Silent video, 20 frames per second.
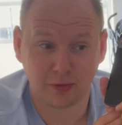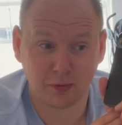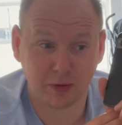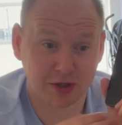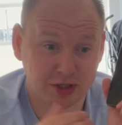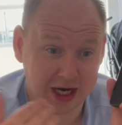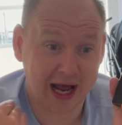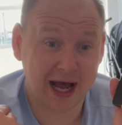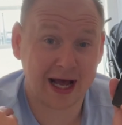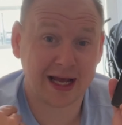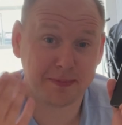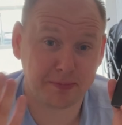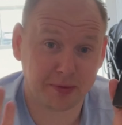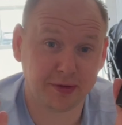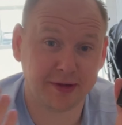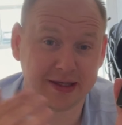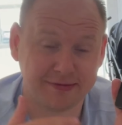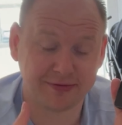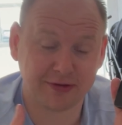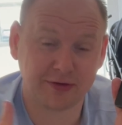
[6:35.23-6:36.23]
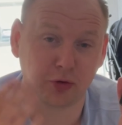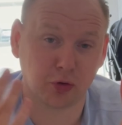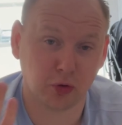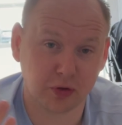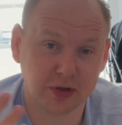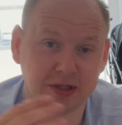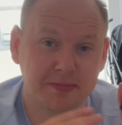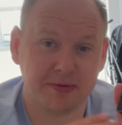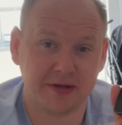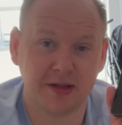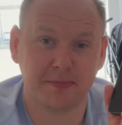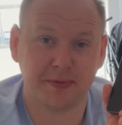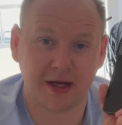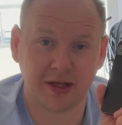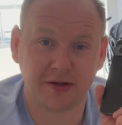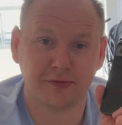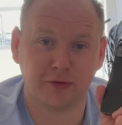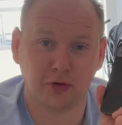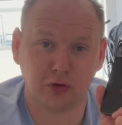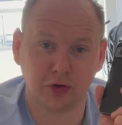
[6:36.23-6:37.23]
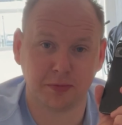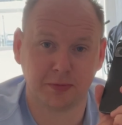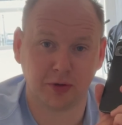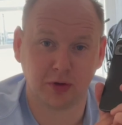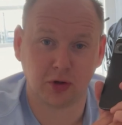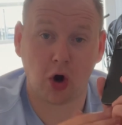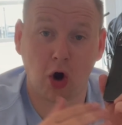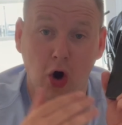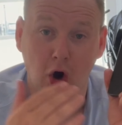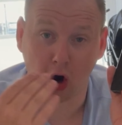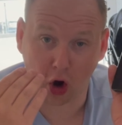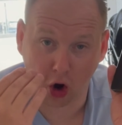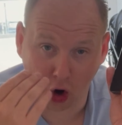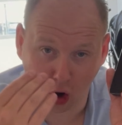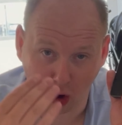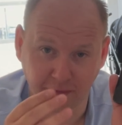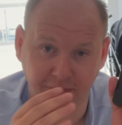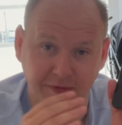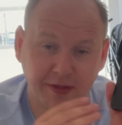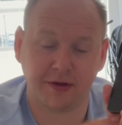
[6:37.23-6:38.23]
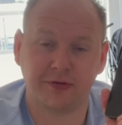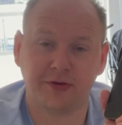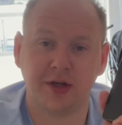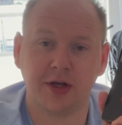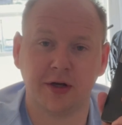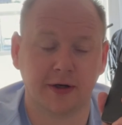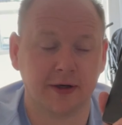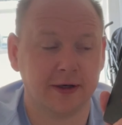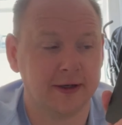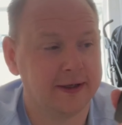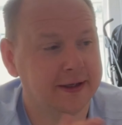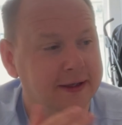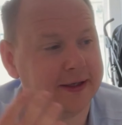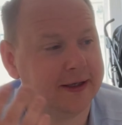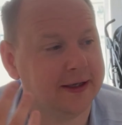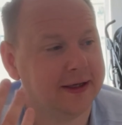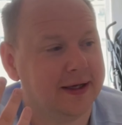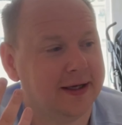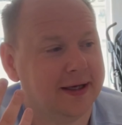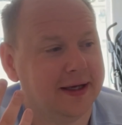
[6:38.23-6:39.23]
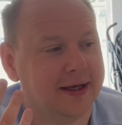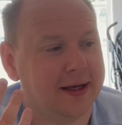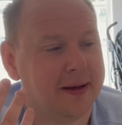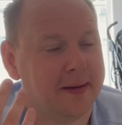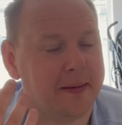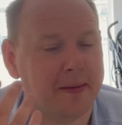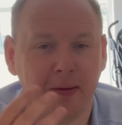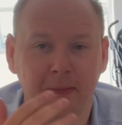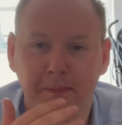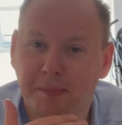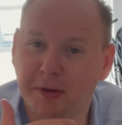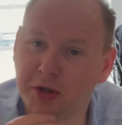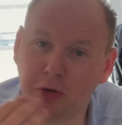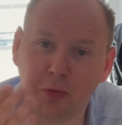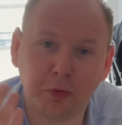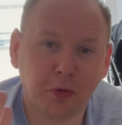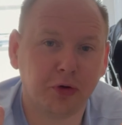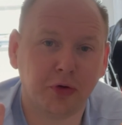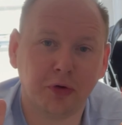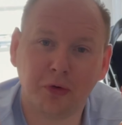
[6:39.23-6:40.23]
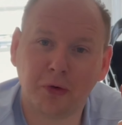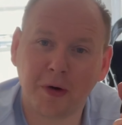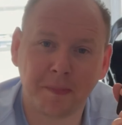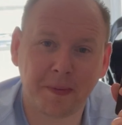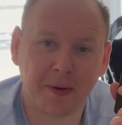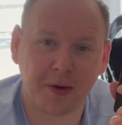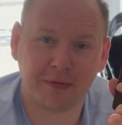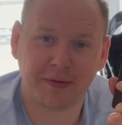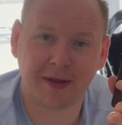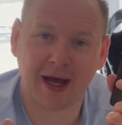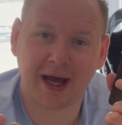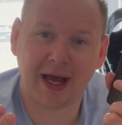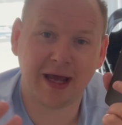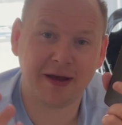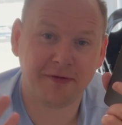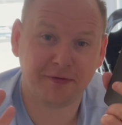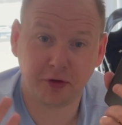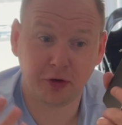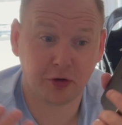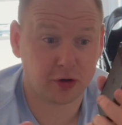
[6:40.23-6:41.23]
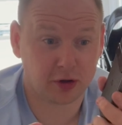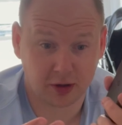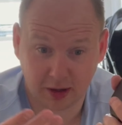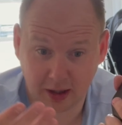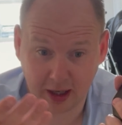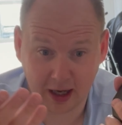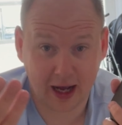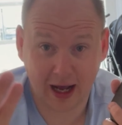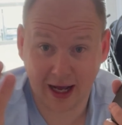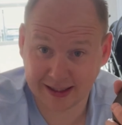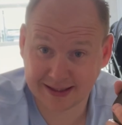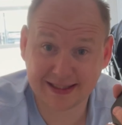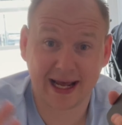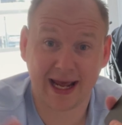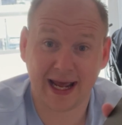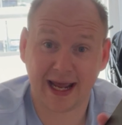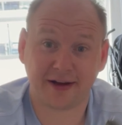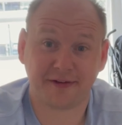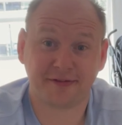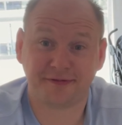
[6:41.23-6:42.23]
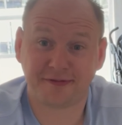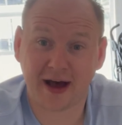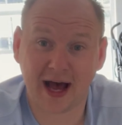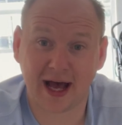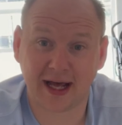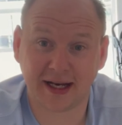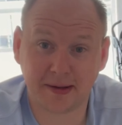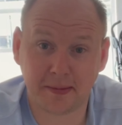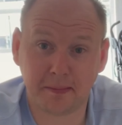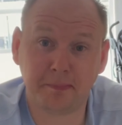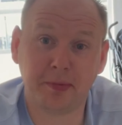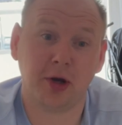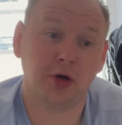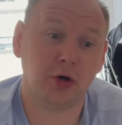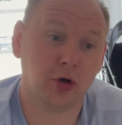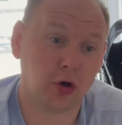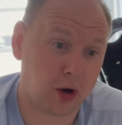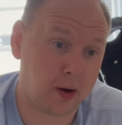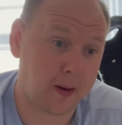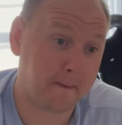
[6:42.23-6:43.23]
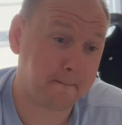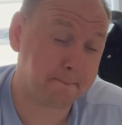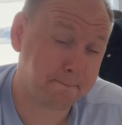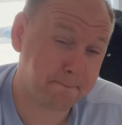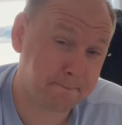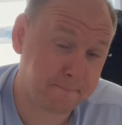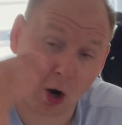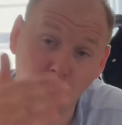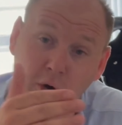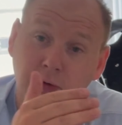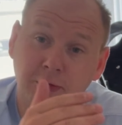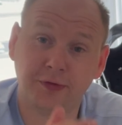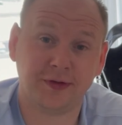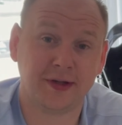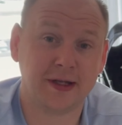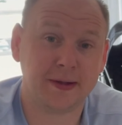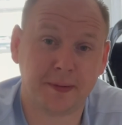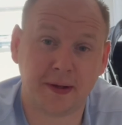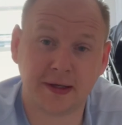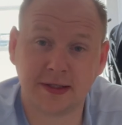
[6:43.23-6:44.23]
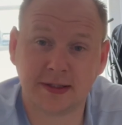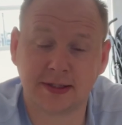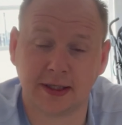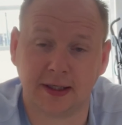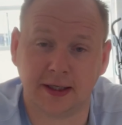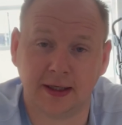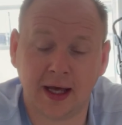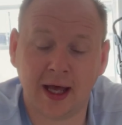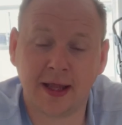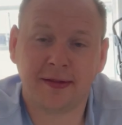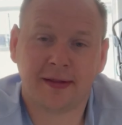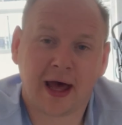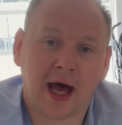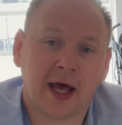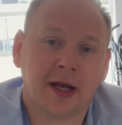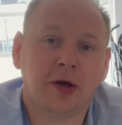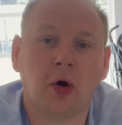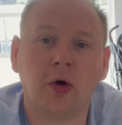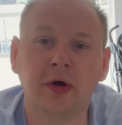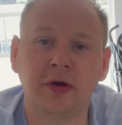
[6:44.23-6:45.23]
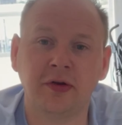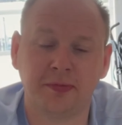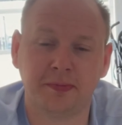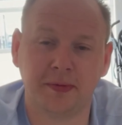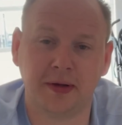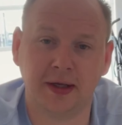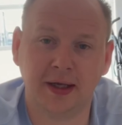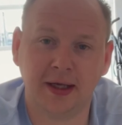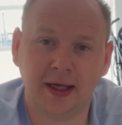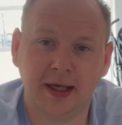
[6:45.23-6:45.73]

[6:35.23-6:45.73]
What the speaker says: which I believe is going to be the best foldable of this year. But you won't know about that if you're a tech fan but not balls deep into it, and that annoys me.